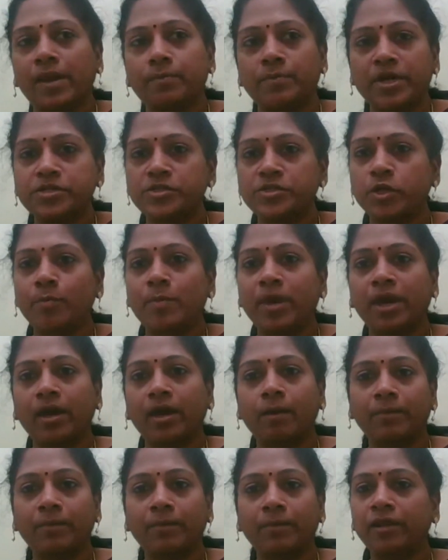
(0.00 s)
So the
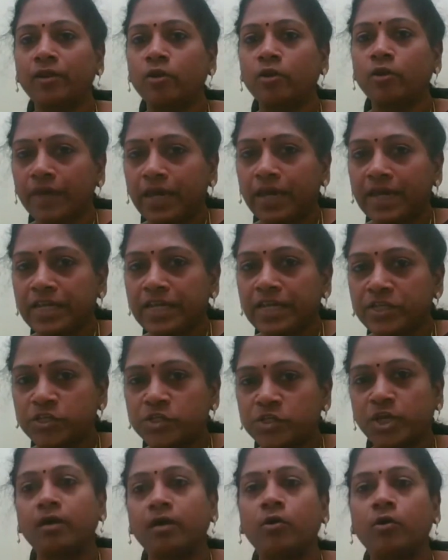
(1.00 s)
patient may complain
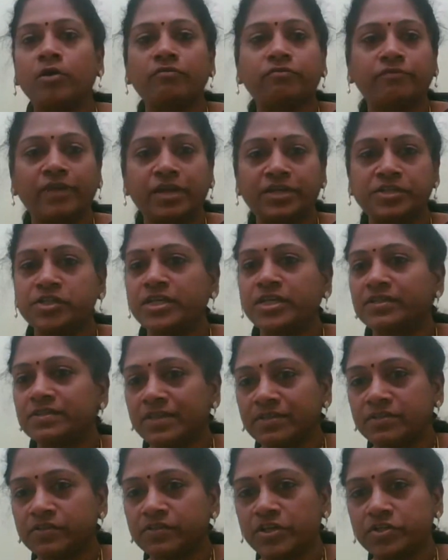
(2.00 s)
of itching or
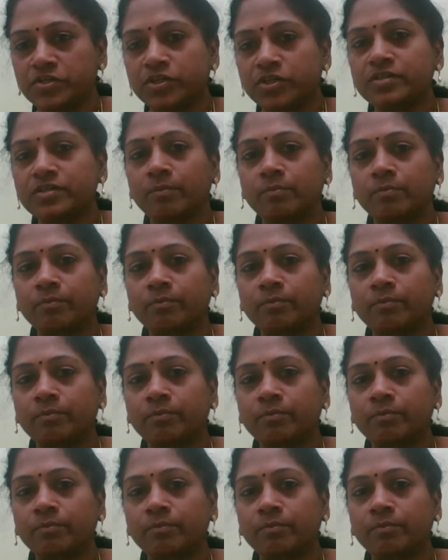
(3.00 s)
flushing sensation, some